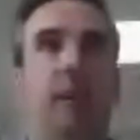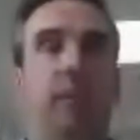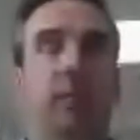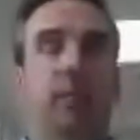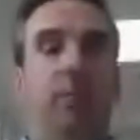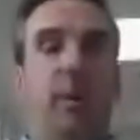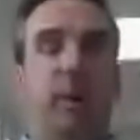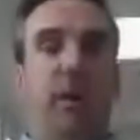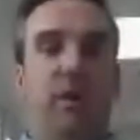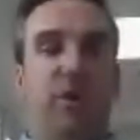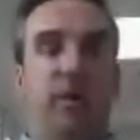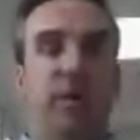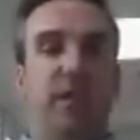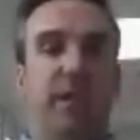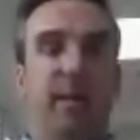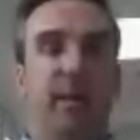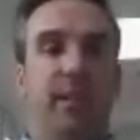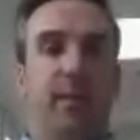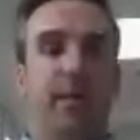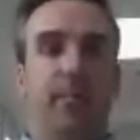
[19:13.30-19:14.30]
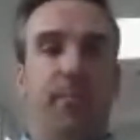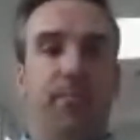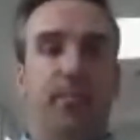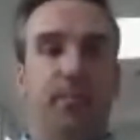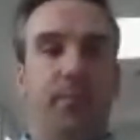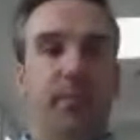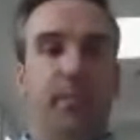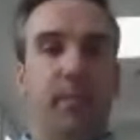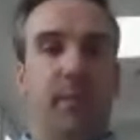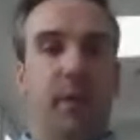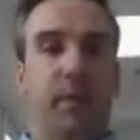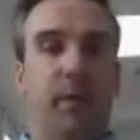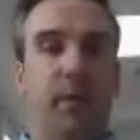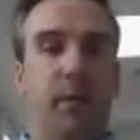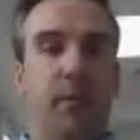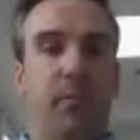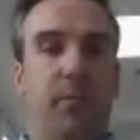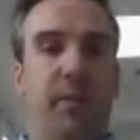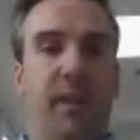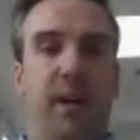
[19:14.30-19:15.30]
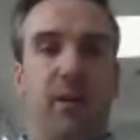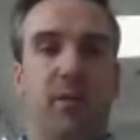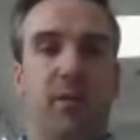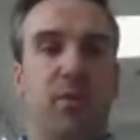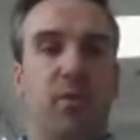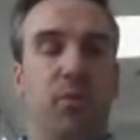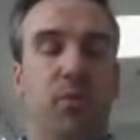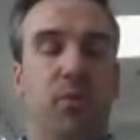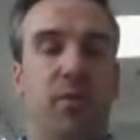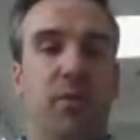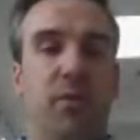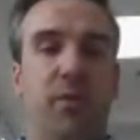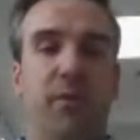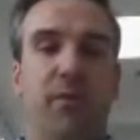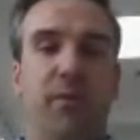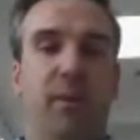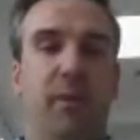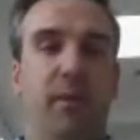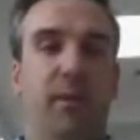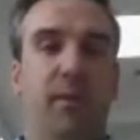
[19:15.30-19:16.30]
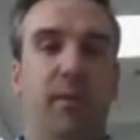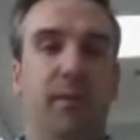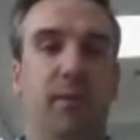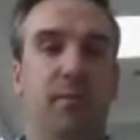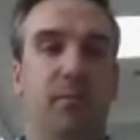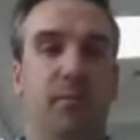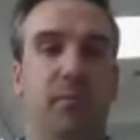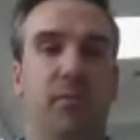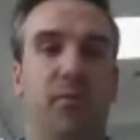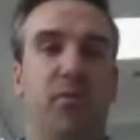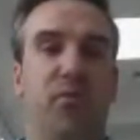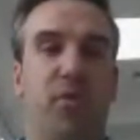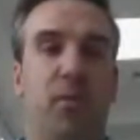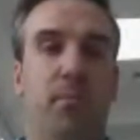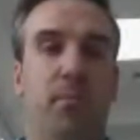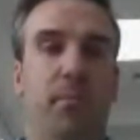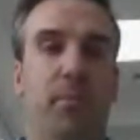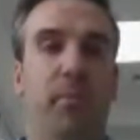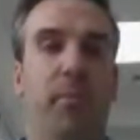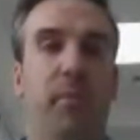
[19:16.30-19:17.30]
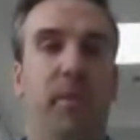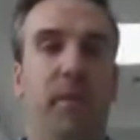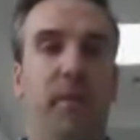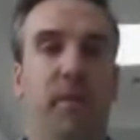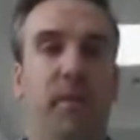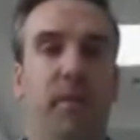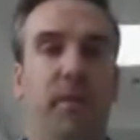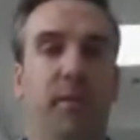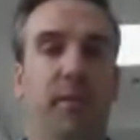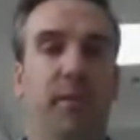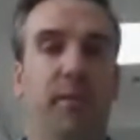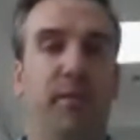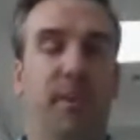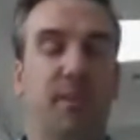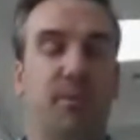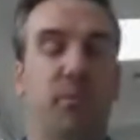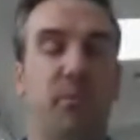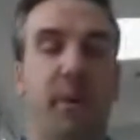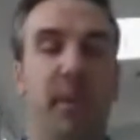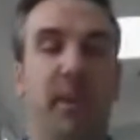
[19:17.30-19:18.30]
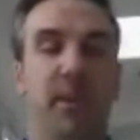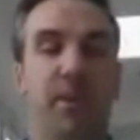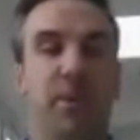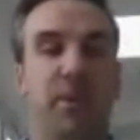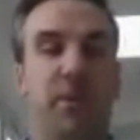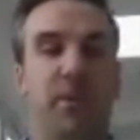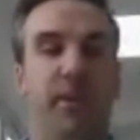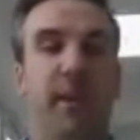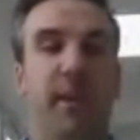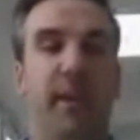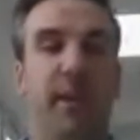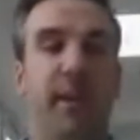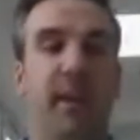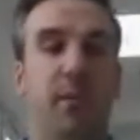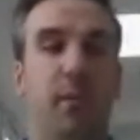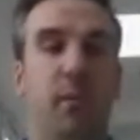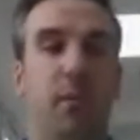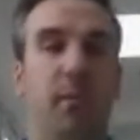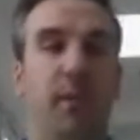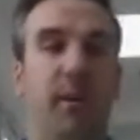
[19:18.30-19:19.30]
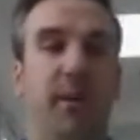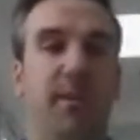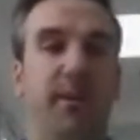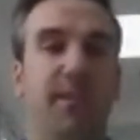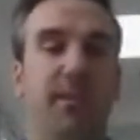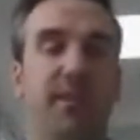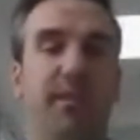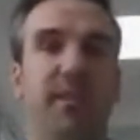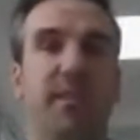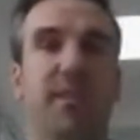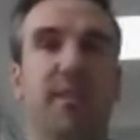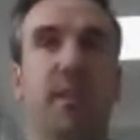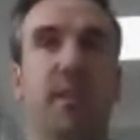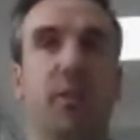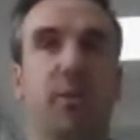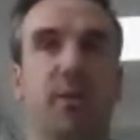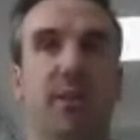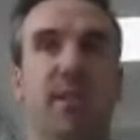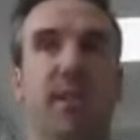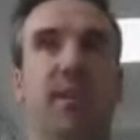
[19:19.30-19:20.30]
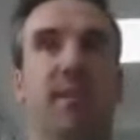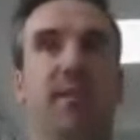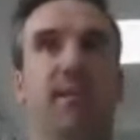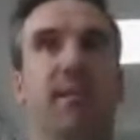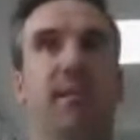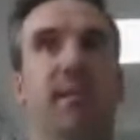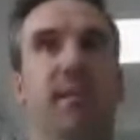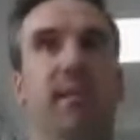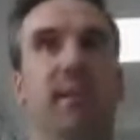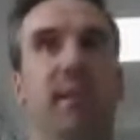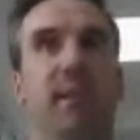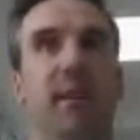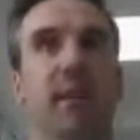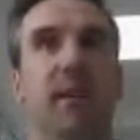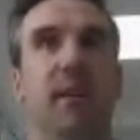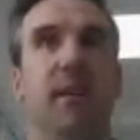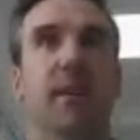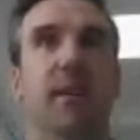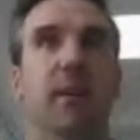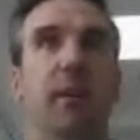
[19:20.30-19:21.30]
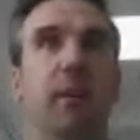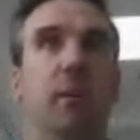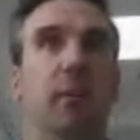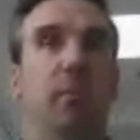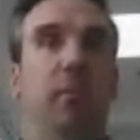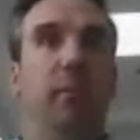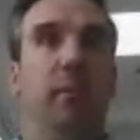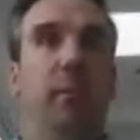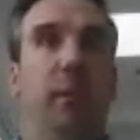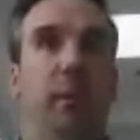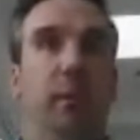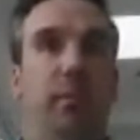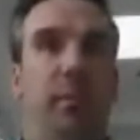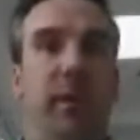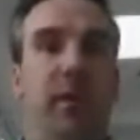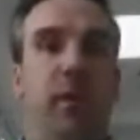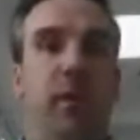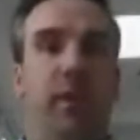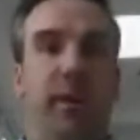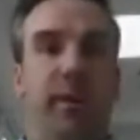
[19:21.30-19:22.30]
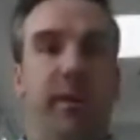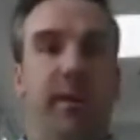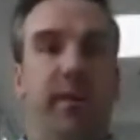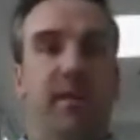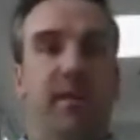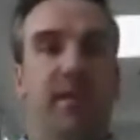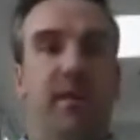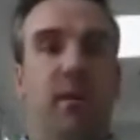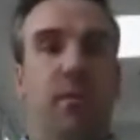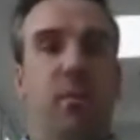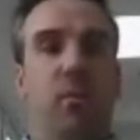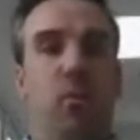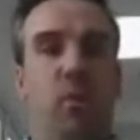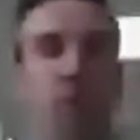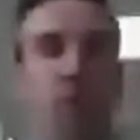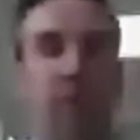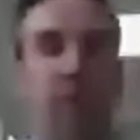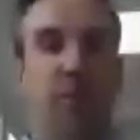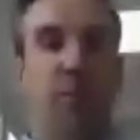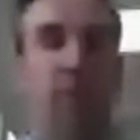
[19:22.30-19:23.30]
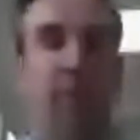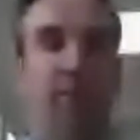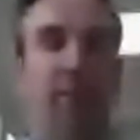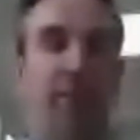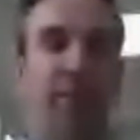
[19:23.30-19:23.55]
purchasing. That was all sort of from the investment manager and their capabilities and their skill sets, and been lining this up and working with